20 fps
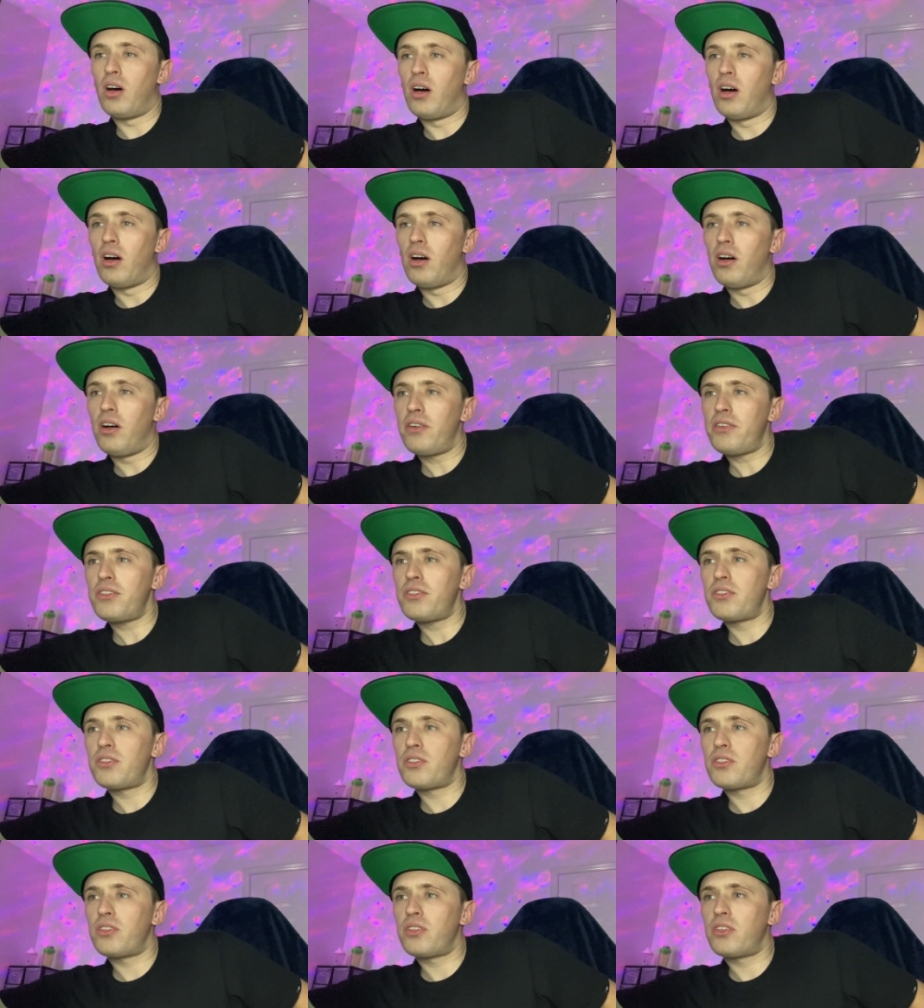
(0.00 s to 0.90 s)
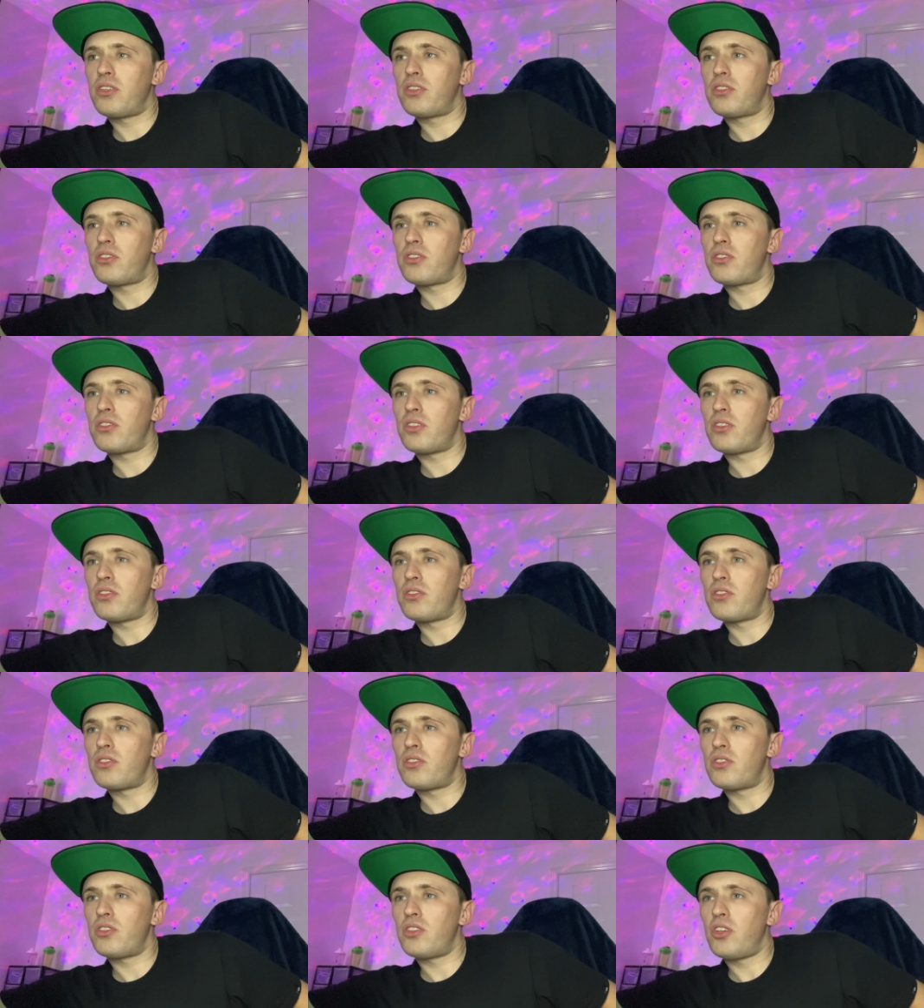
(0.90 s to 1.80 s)
asks.
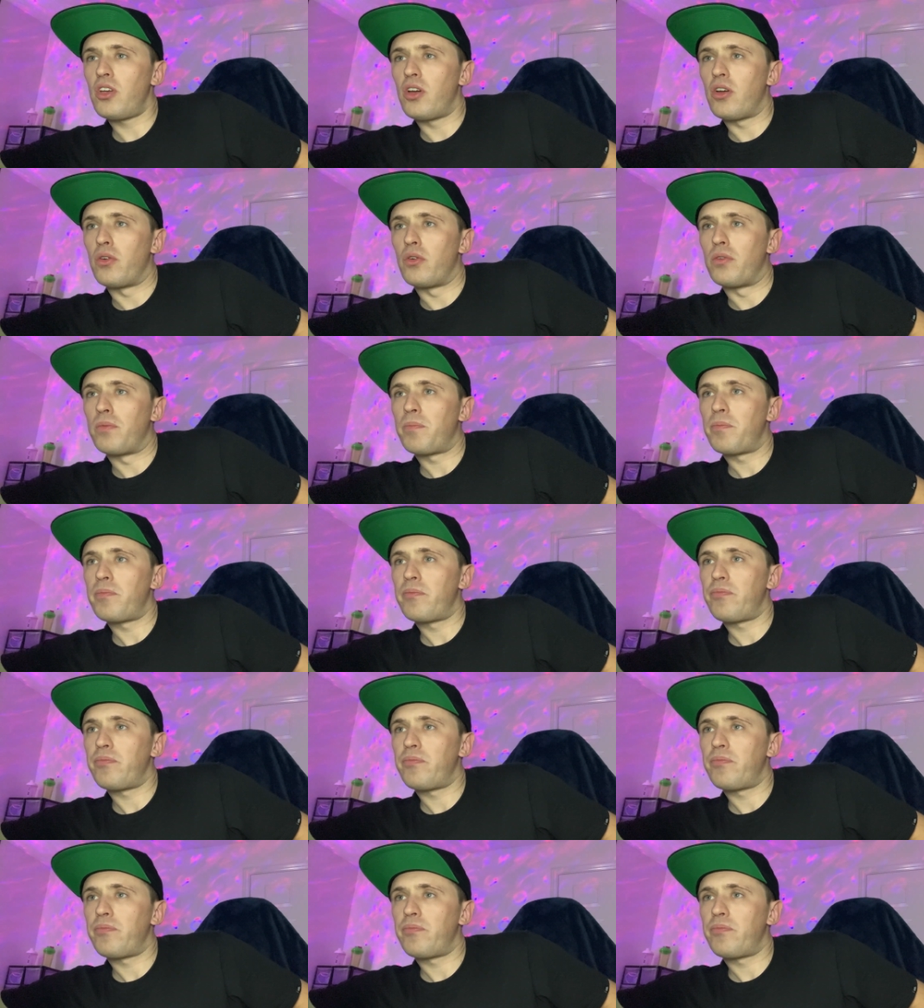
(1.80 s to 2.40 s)
So,